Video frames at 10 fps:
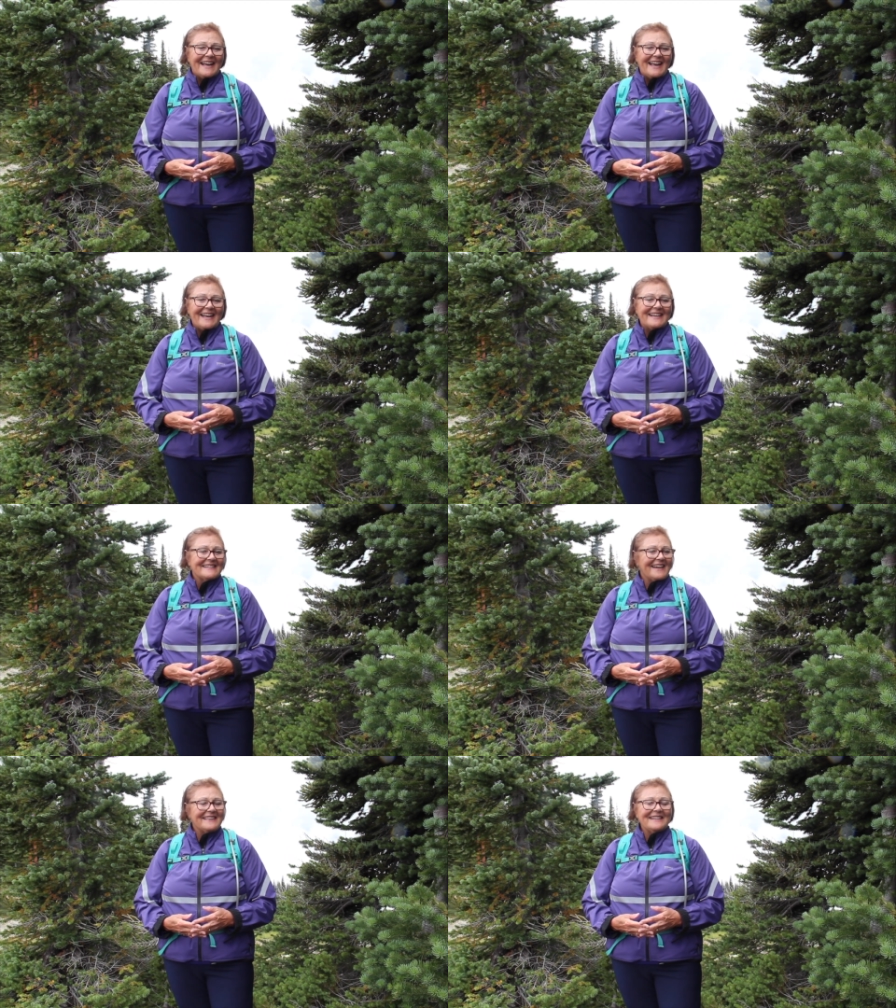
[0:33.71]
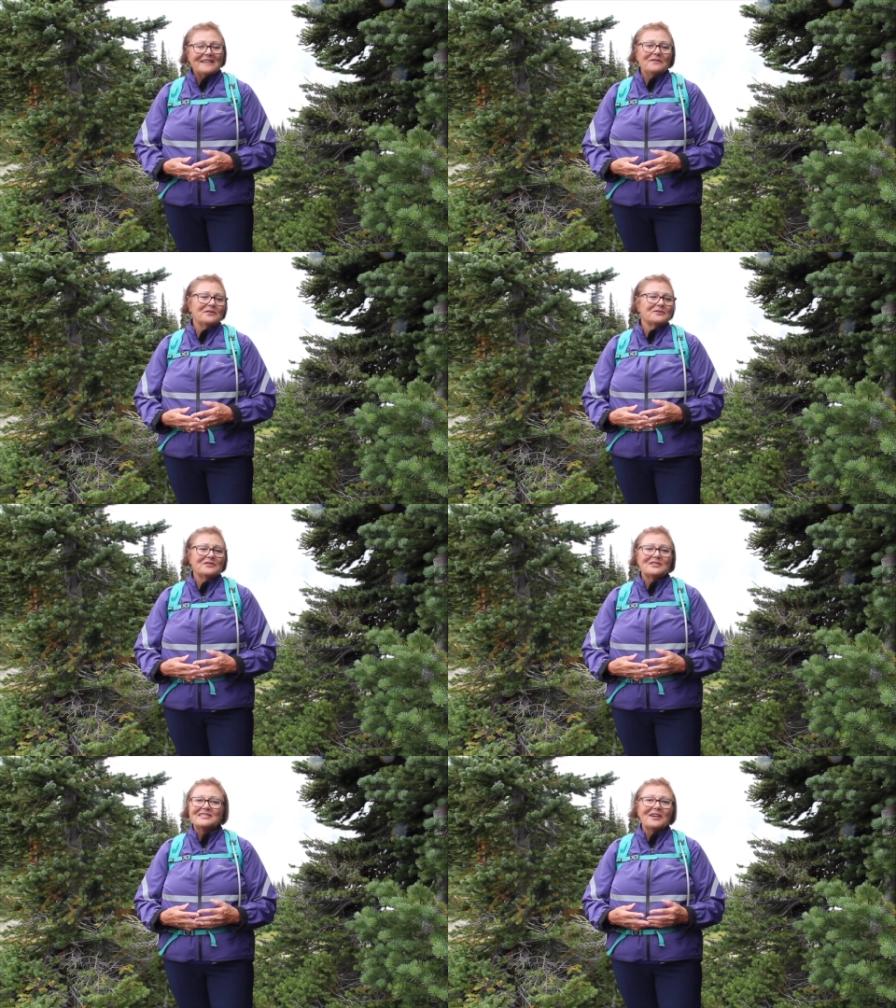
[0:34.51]
And I think if you're
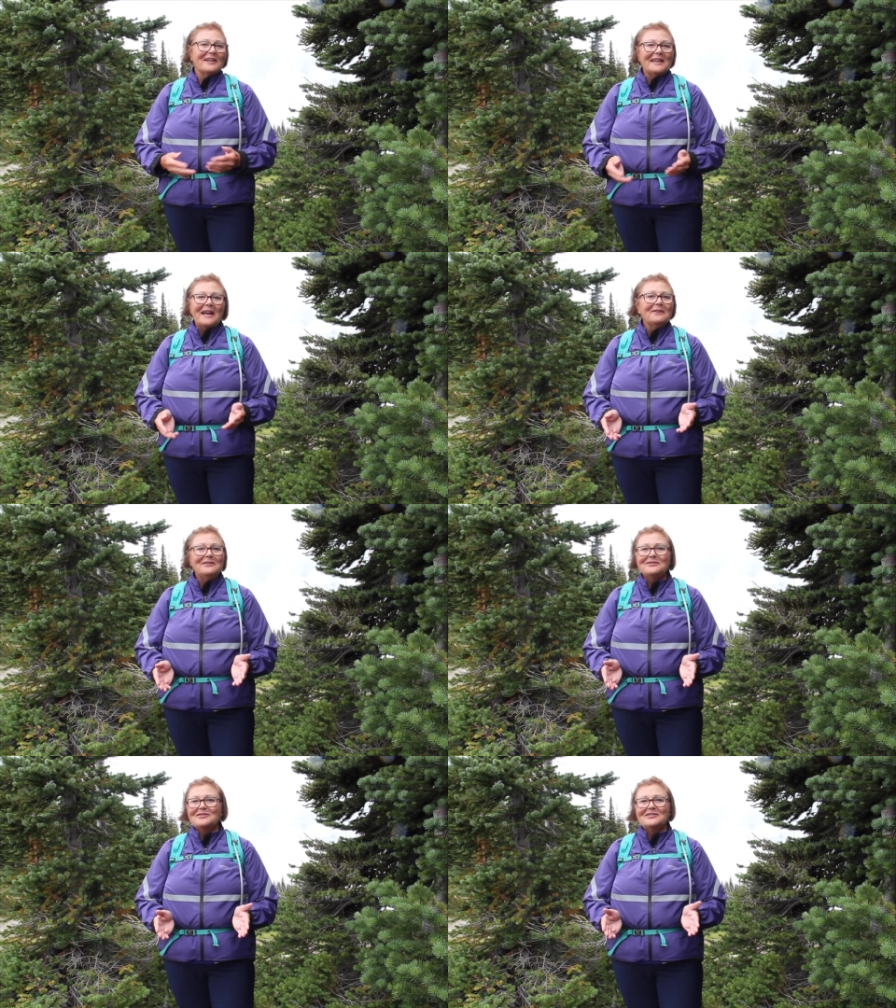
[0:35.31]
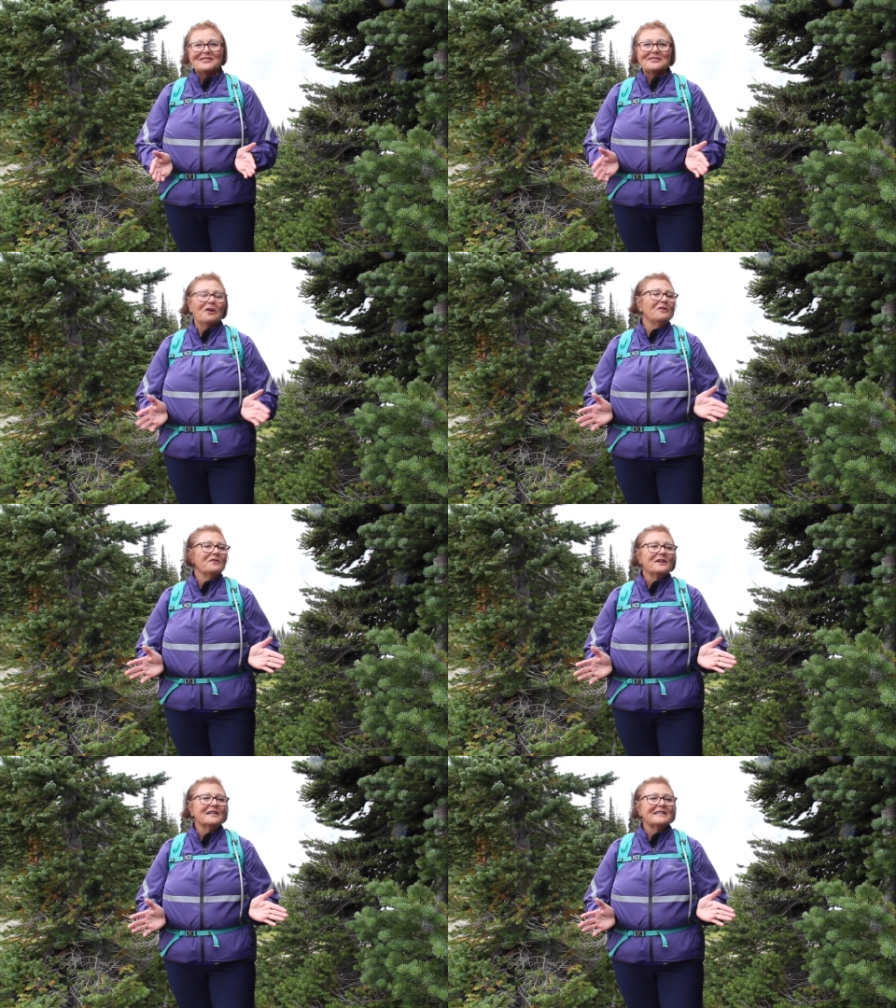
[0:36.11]
just starting out, you should just go
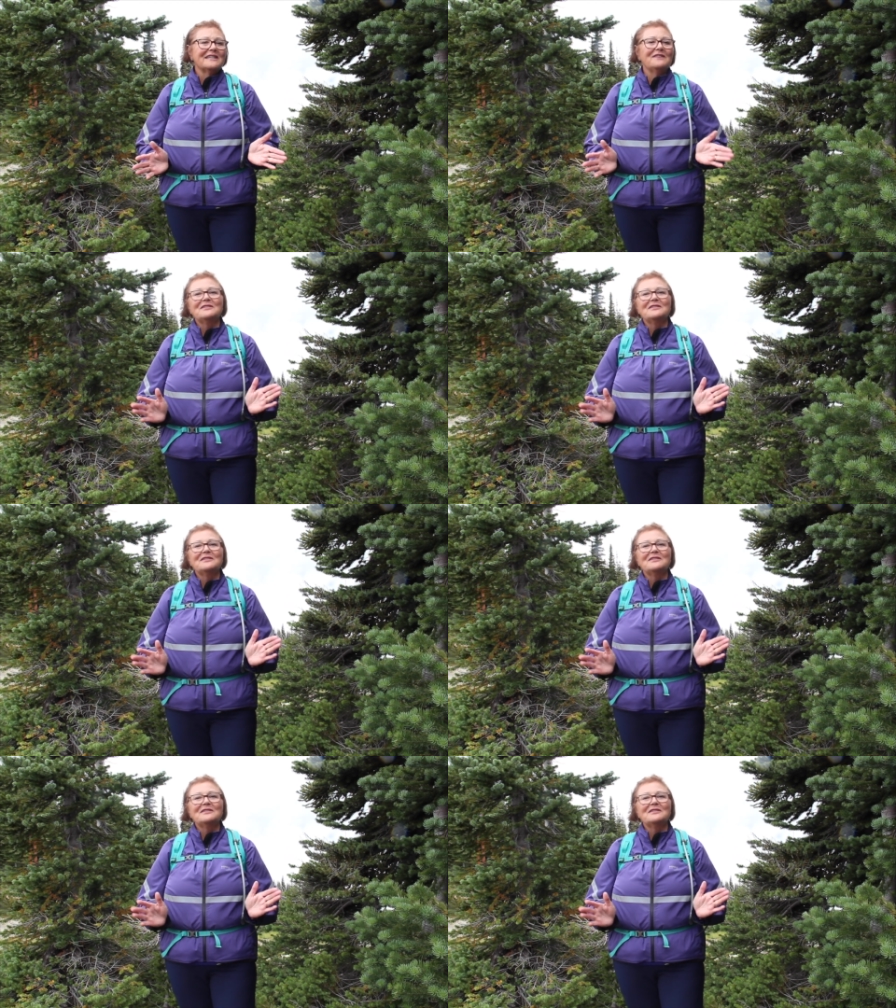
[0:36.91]
for it, give